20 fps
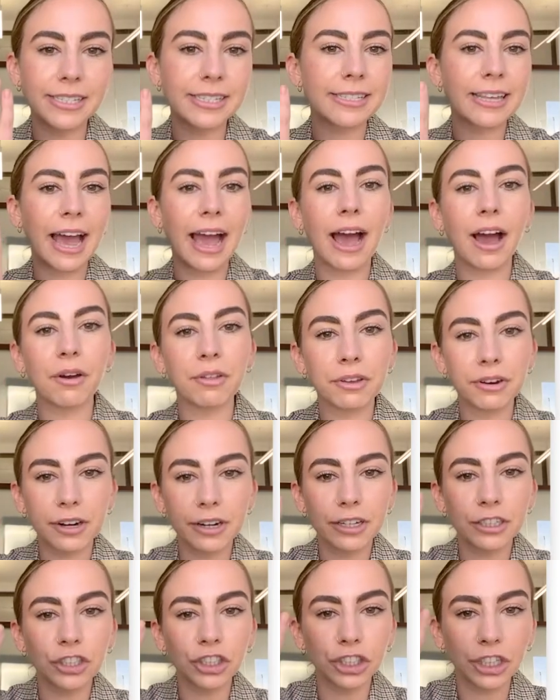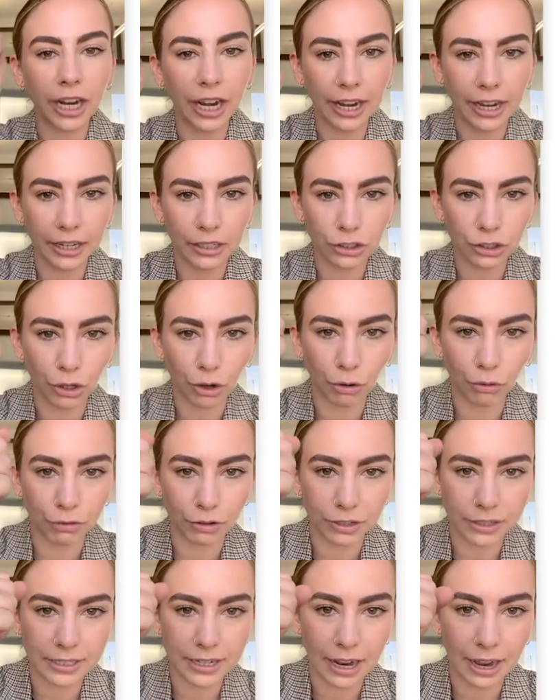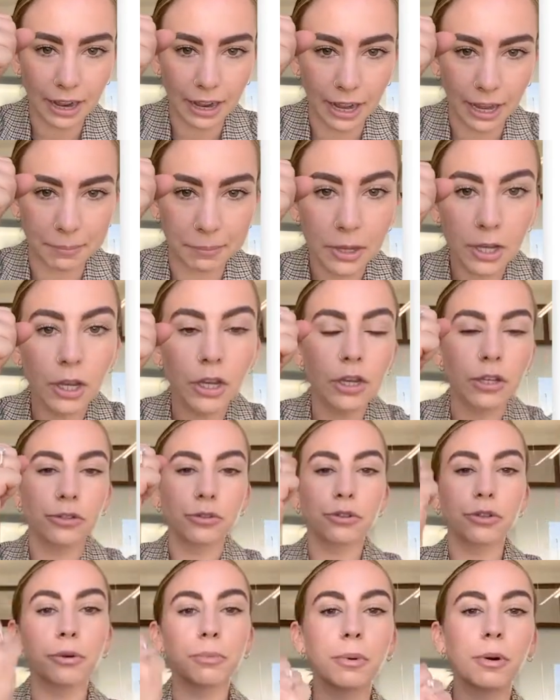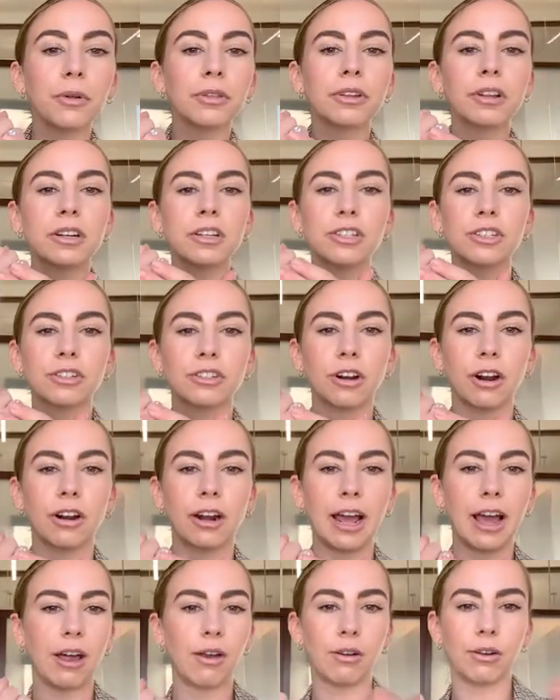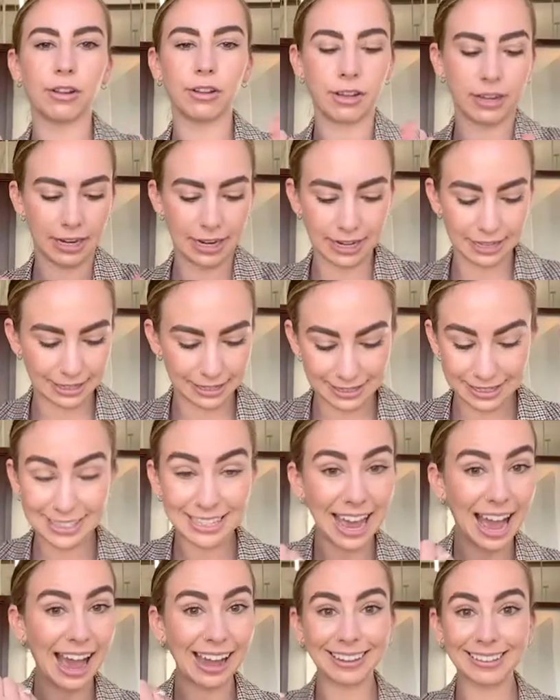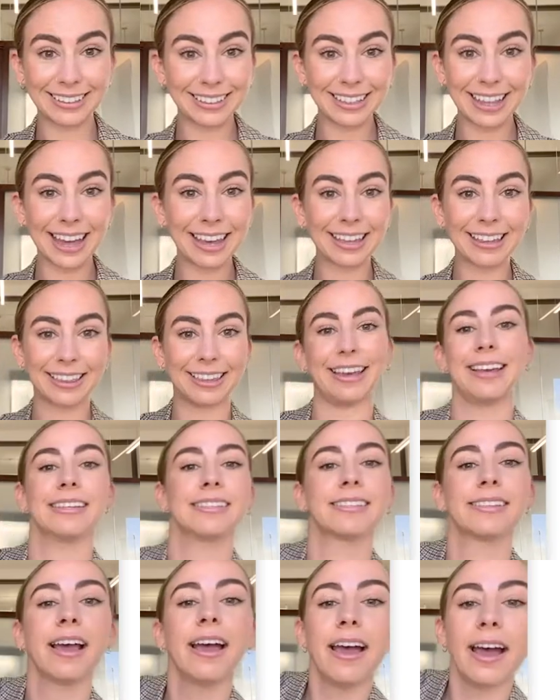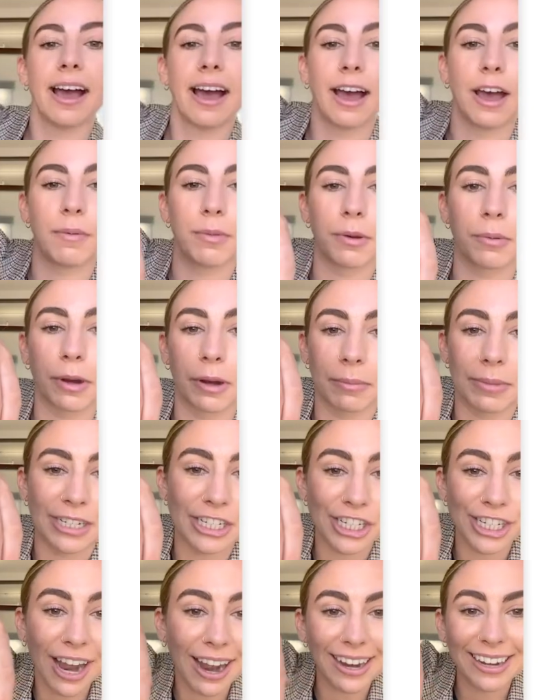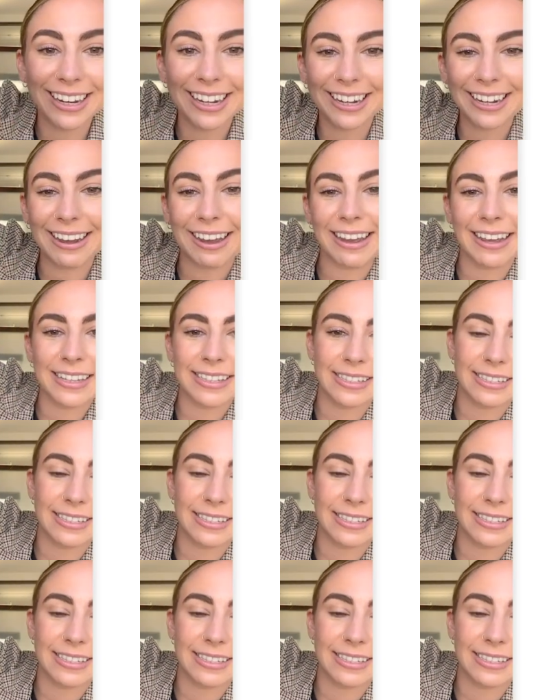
is how they're gonna change over time. So they're both gonna start out looking exactly like this. Um, they're gonna be shiny and